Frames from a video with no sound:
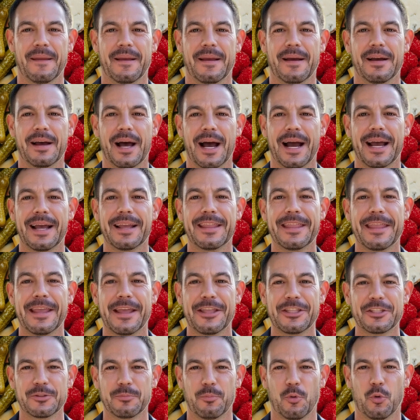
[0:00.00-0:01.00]
Diets
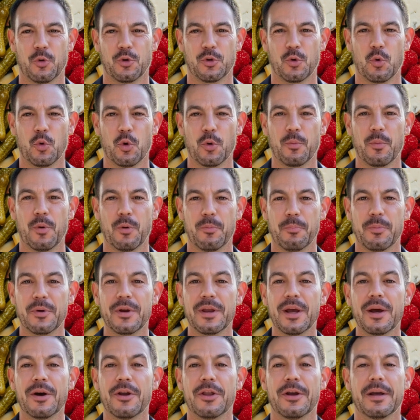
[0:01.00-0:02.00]
that support hormone
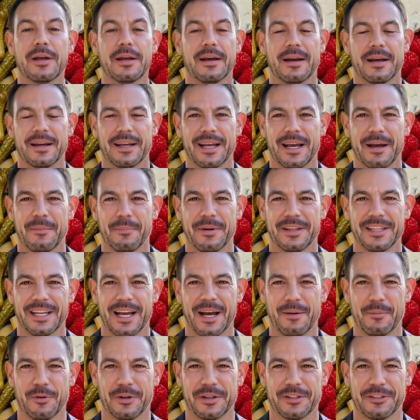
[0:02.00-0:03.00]
production and
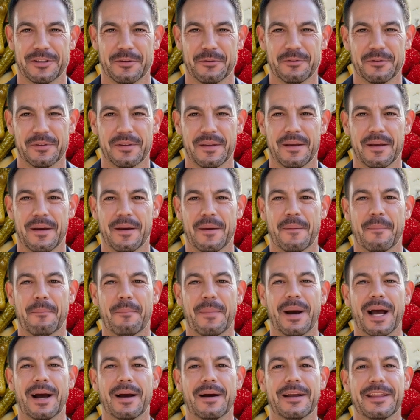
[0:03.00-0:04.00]
metabolism,
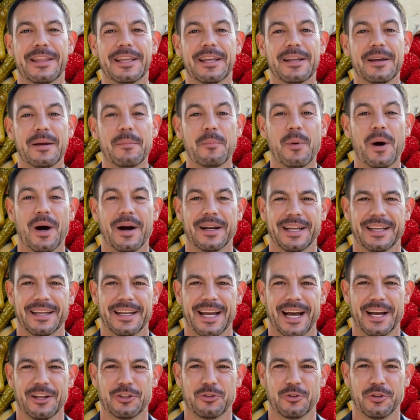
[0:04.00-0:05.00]
balancing the body
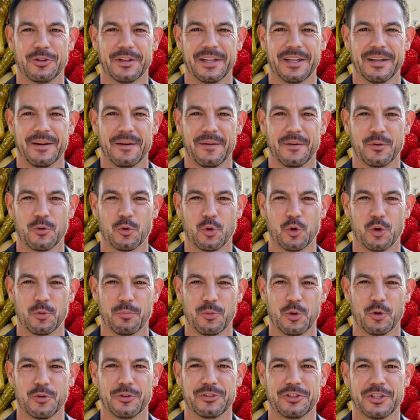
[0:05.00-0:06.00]
naturally.
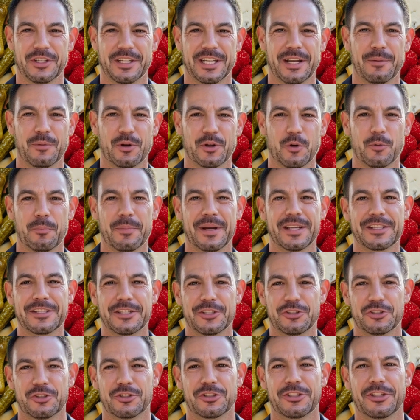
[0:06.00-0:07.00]
Hormones are chemical
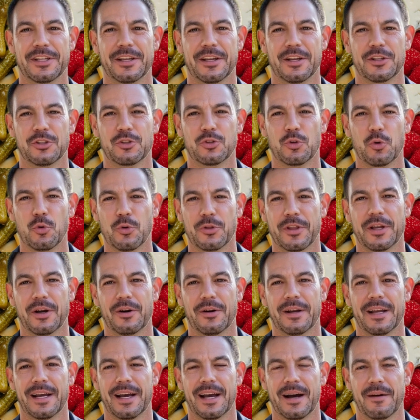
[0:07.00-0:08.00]
messengers that control
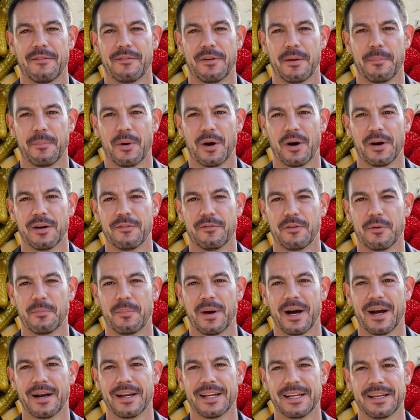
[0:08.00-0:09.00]
nearly every part of your
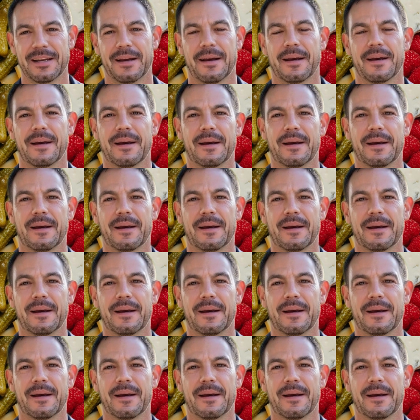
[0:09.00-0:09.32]
body.